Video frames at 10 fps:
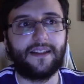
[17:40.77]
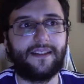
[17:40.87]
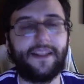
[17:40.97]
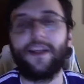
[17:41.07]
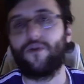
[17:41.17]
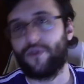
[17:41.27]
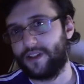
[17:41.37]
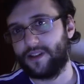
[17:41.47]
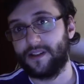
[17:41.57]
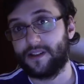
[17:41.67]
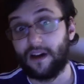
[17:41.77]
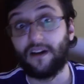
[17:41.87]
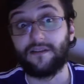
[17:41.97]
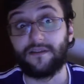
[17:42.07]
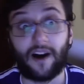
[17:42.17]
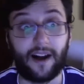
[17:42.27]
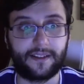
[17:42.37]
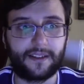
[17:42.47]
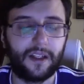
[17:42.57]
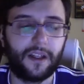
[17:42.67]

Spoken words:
decreases a lot.